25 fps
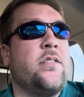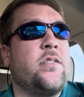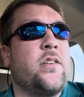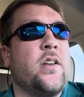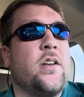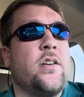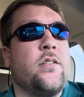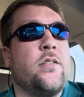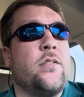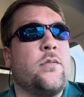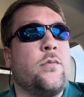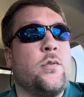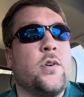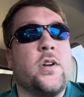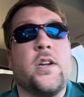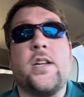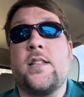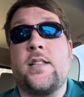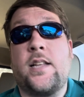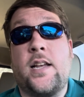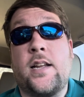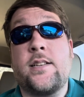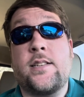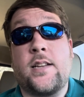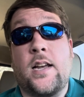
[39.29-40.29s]
So we're in
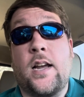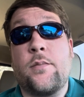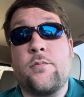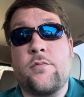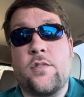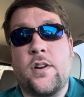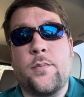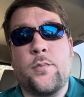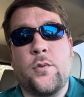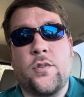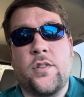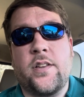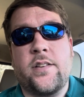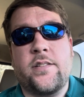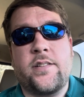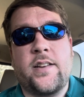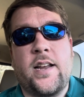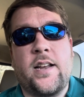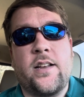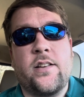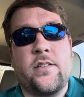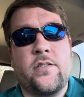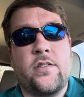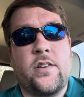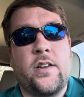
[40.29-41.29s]
that time frame on this
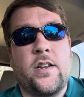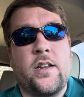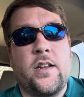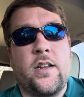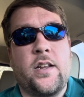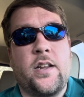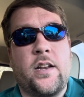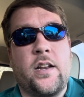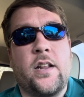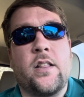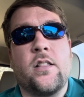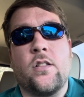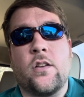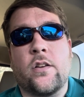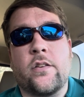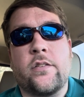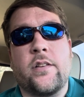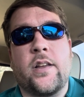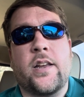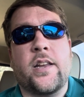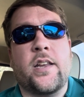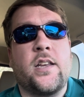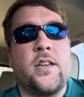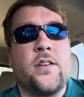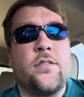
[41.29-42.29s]
house, and it looks
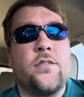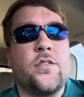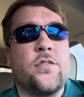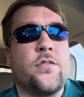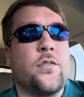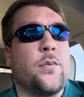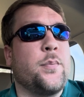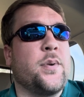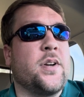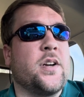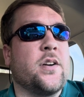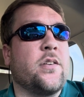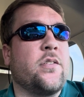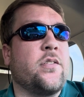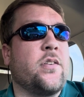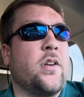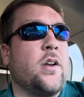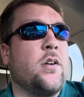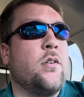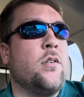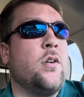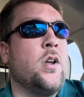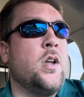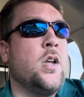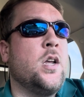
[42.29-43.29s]
like EIFS from here.
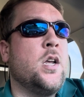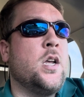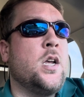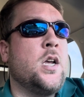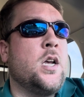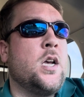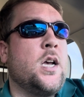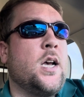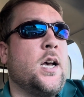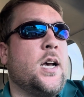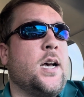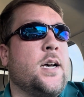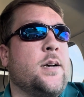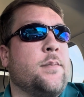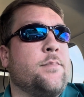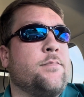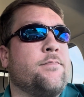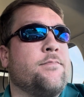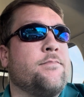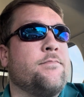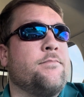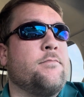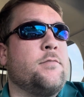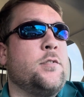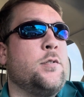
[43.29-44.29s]
So
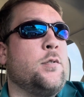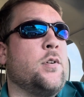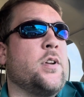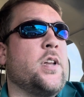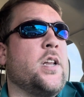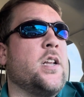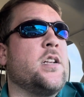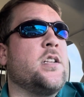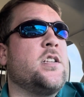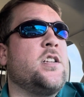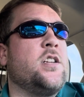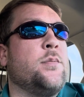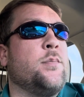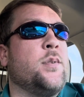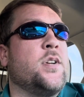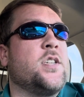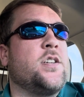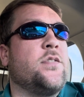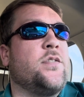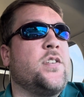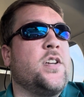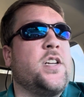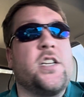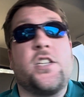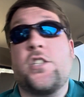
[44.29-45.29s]
we won't get into too much
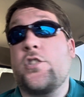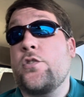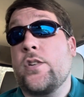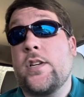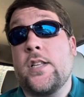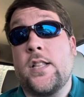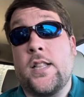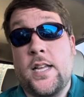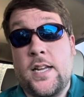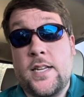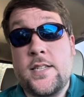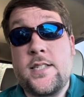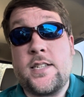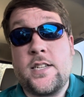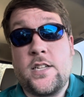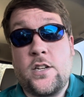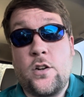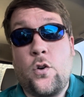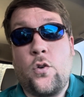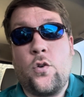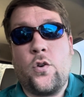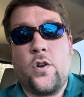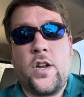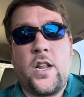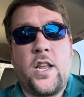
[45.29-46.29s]
of a history lesson
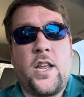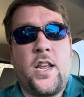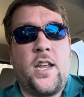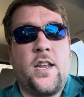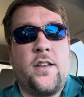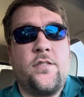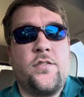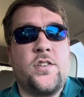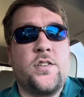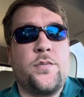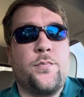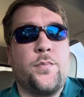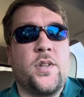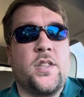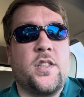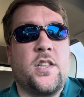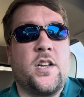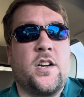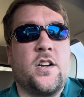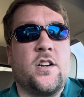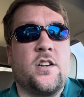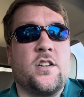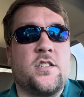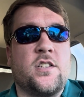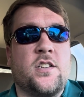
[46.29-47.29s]
on EIFS, but
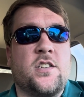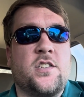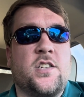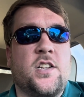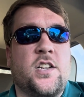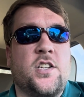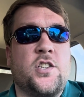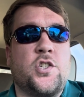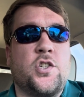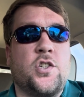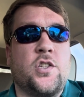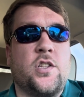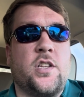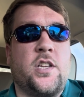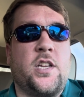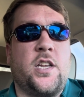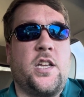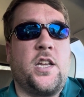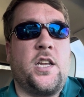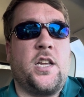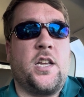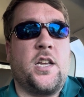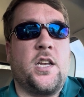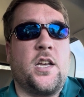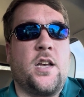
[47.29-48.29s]
there's
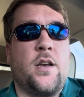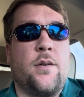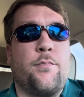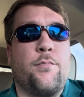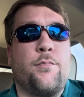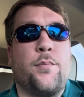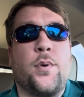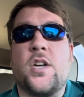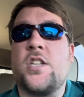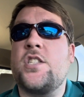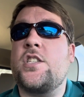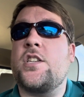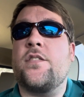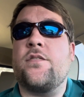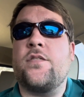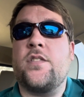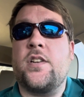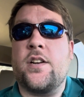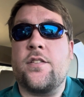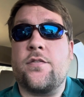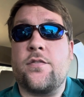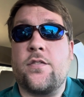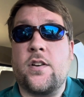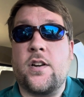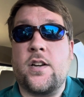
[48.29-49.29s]
essentially a bunch of
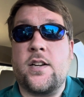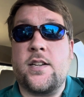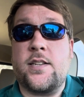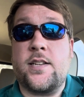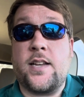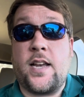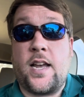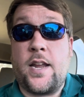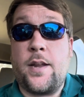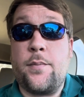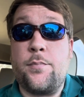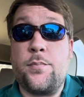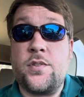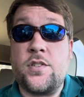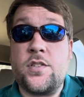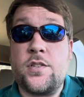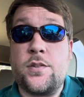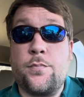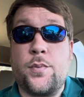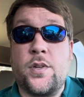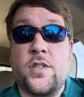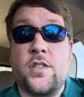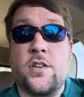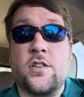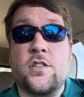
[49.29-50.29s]
different types,
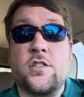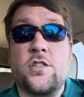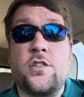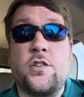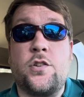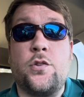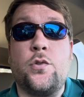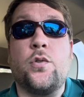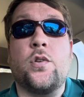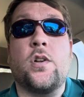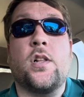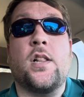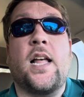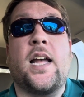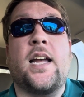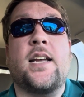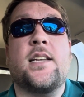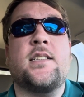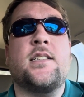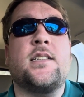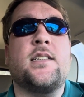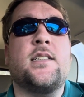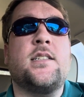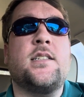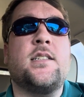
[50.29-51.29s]
but there's two
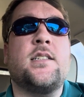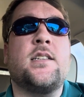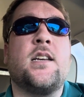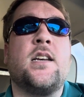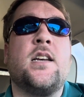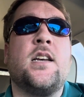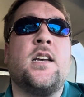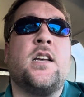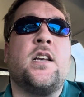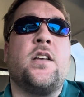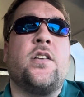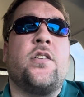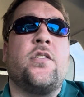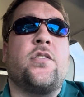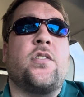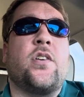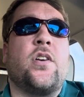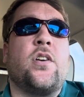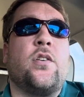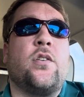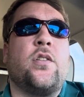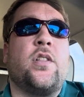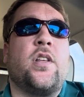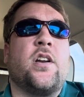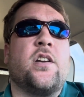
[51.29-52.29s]
classes.
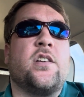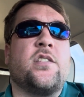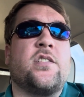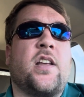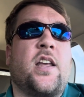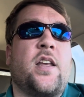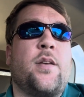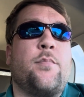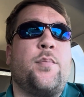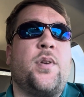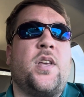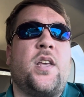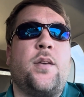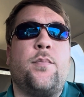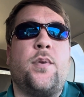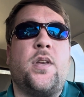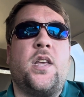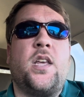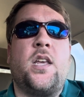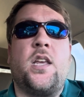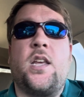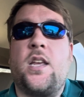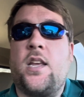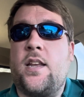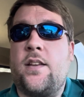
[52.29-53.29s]
So there's a
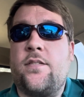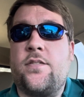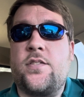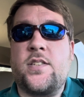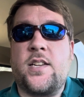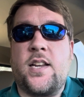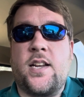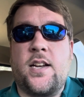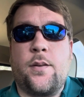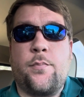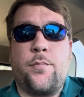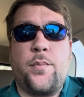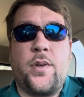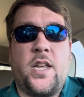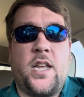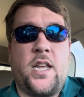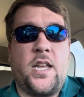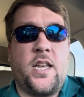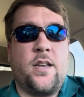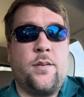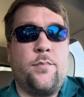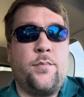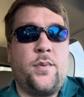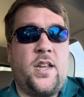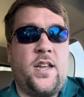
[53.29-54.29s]
PB EIFS and a
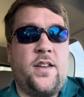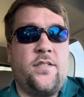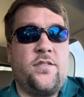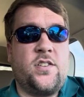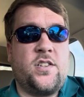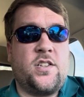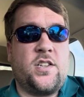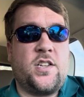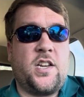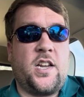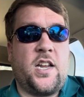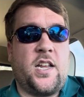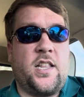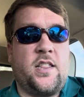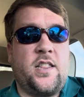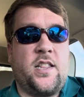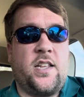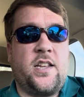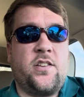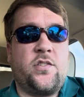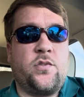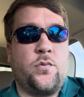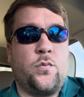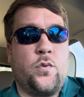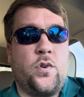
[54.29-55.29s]
PM EIFS, and
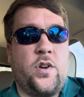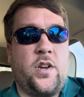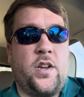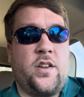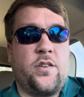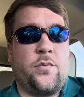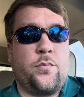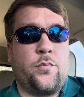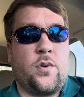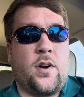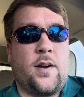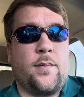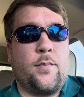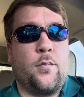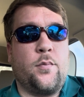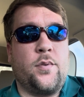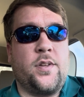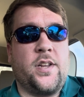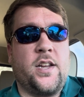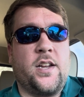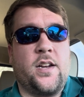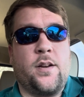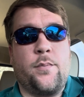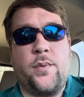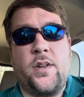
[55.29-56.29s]
this one is
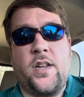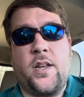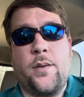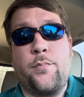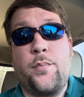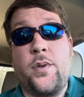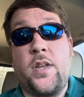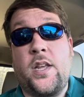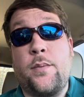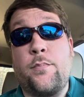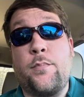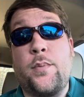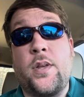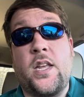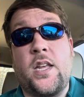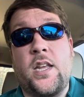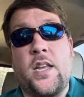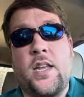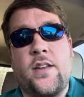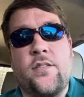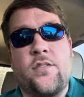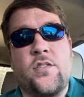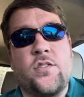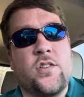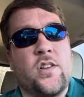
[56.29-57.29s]
probably going to be a PB
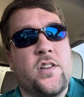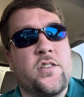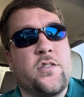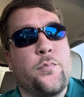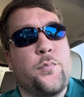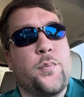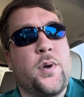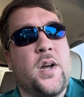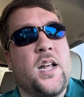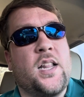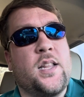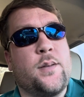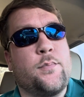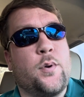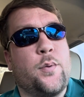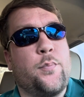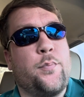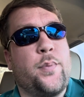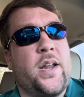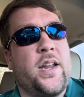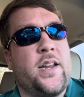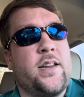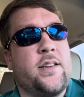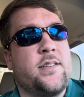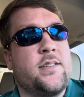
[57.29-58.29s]
EIFS. So that's polymer
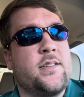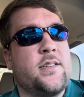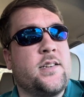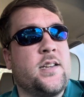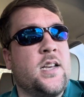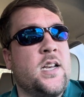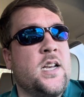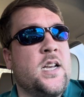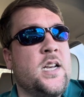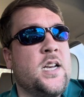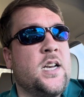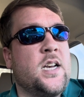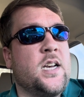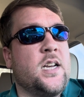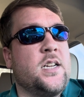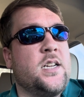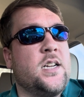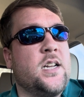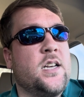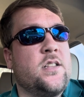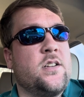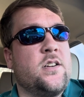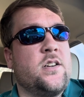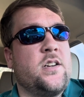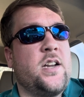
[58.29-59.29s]
based.
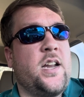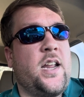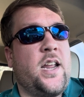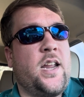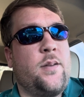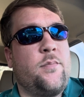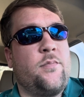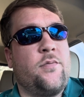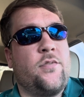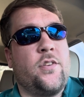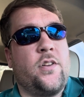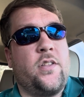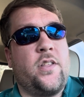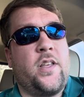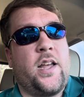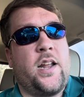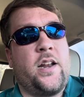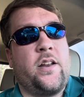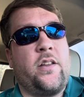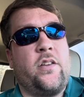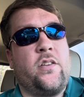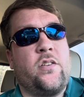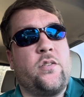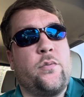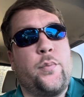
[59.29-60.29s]
Another name for
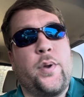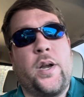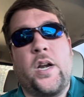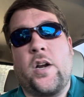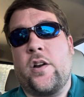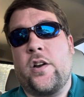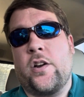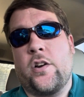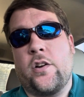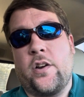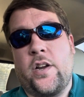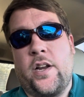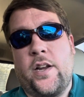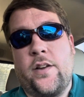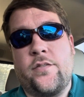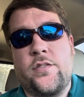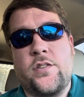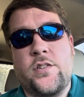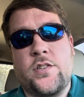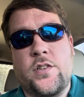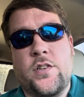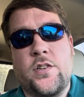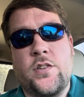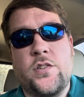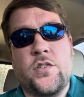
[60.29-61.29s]
that is a barrier EIFS.